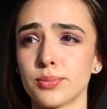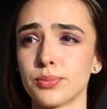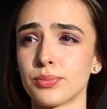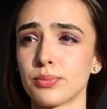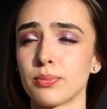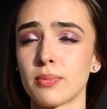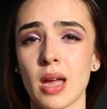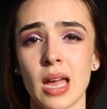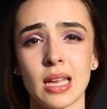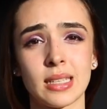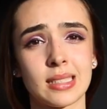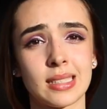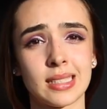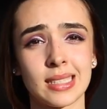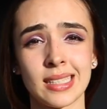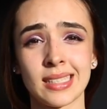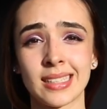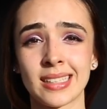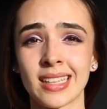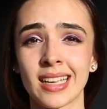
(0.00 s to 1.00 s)

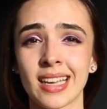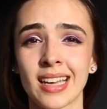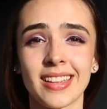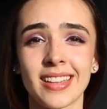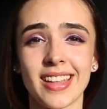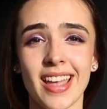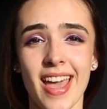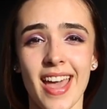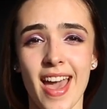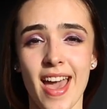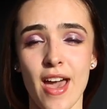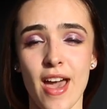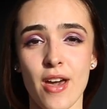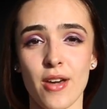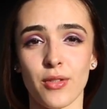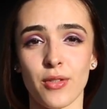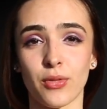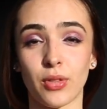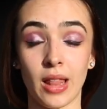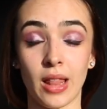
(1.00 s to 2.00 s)
medicine, they
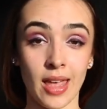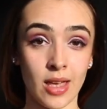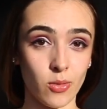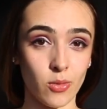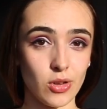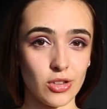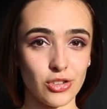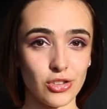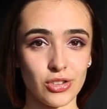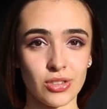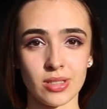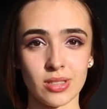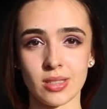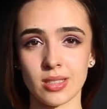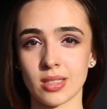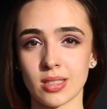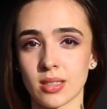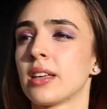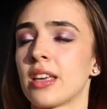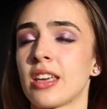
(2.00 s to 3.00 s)
have
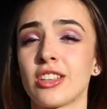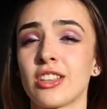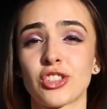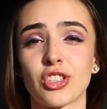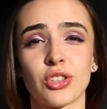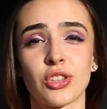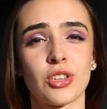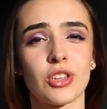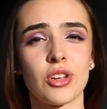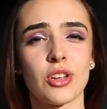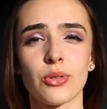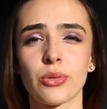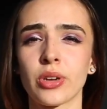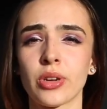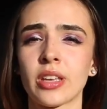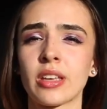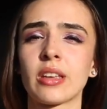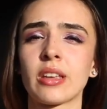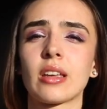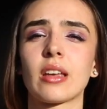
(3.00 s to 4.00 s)
languages,
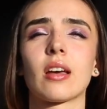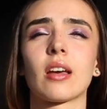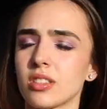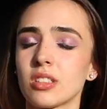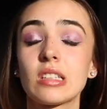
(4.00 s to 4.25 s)
engineering,